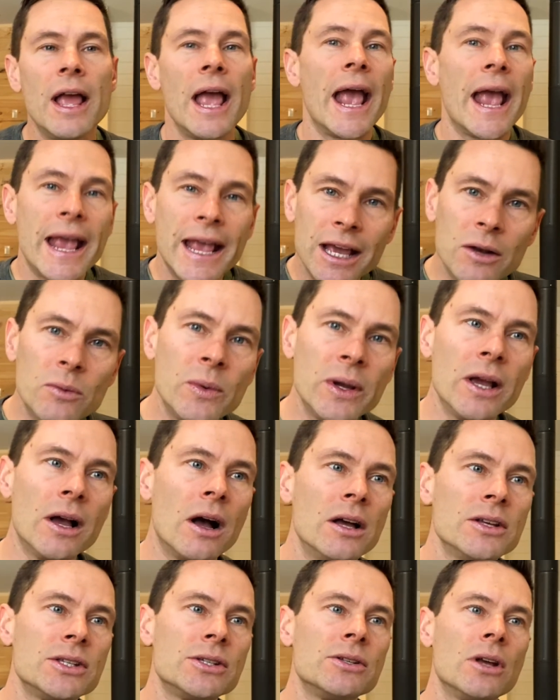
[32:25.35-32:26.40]
And we
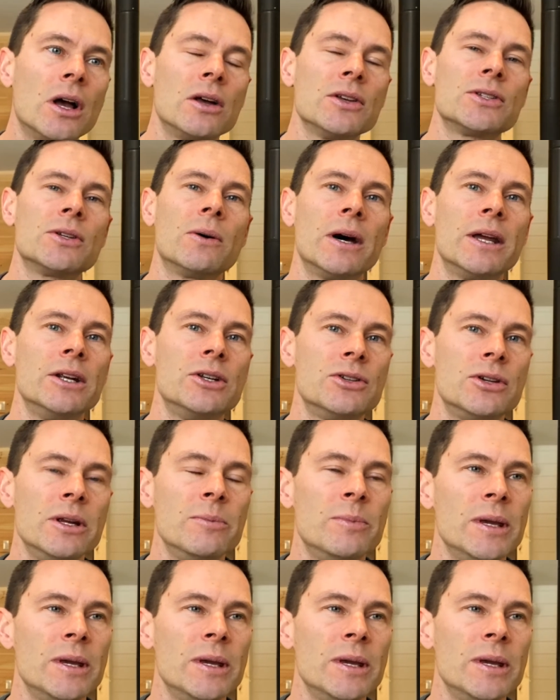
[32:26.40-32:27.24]
also ought to treat